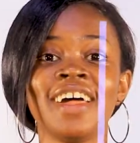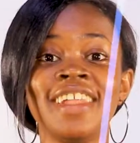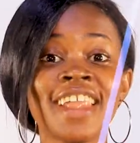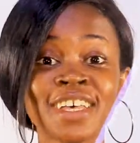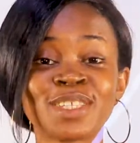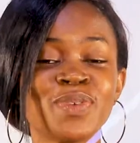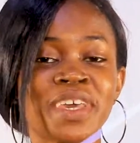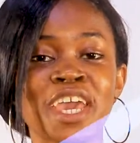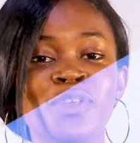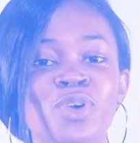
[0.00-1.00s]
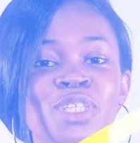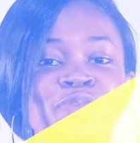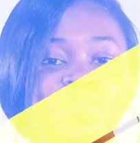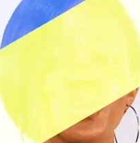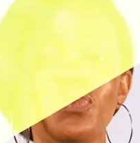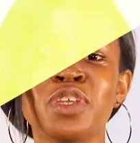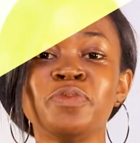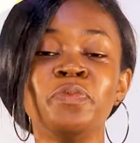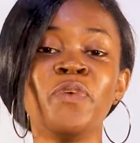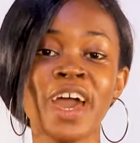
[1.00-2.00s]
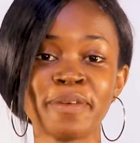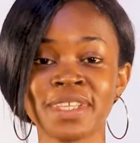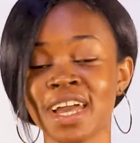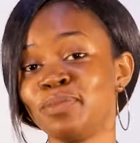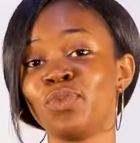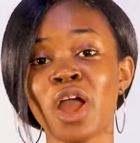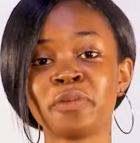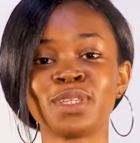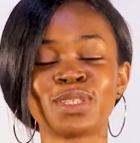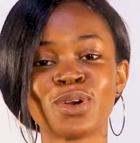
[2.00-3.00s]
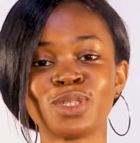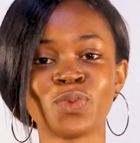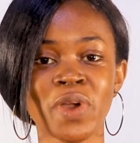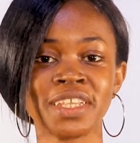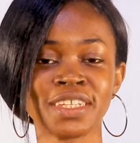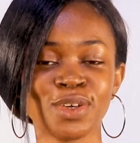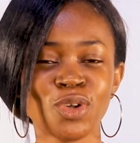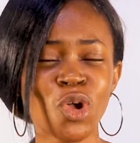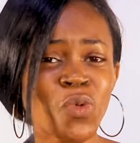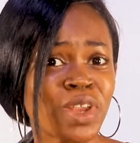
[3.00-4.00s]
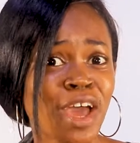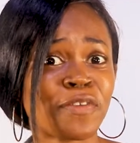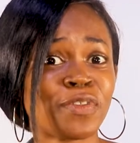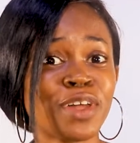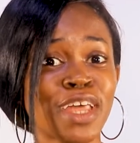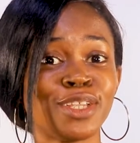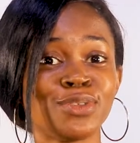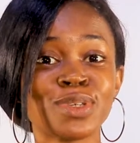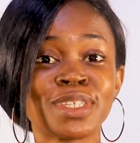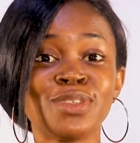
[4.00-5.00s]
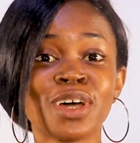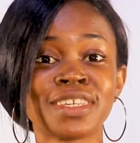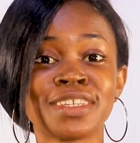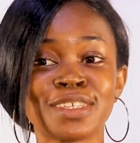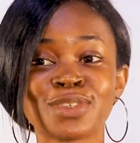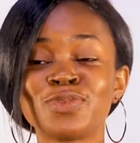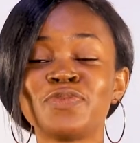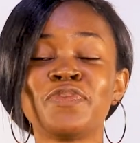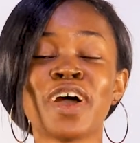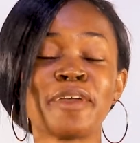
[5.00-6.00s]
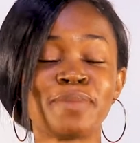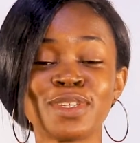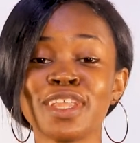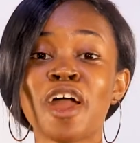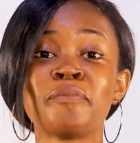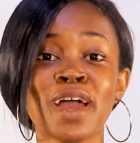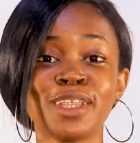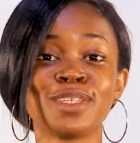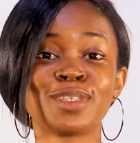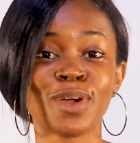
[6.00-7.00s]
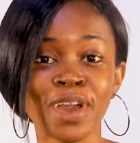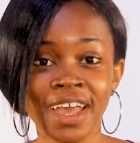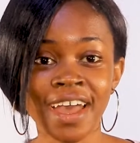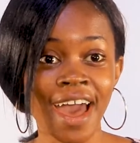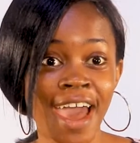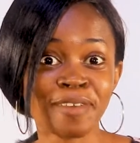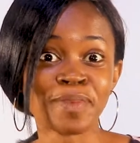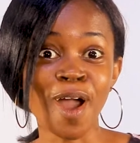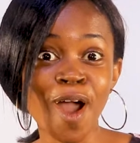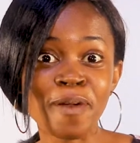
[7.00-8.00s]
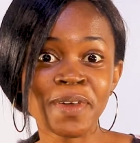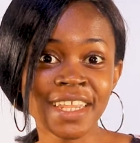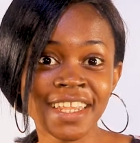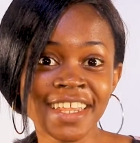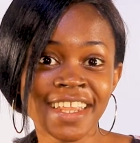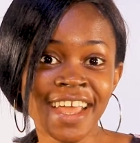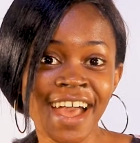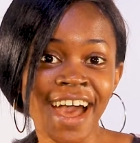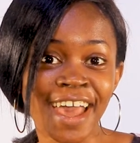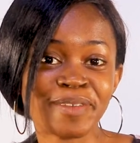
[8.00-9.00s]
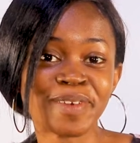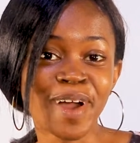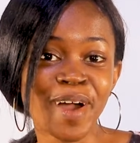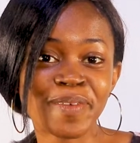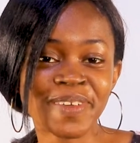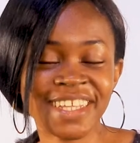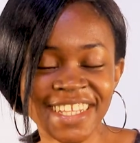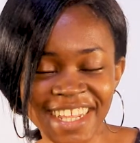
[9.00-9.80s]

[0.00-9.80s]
Last weekend was filled with vibes at Buhari's son's wedding. Who would have thought that those northerners could vibe to Naramali's song, I am coming, I am coming.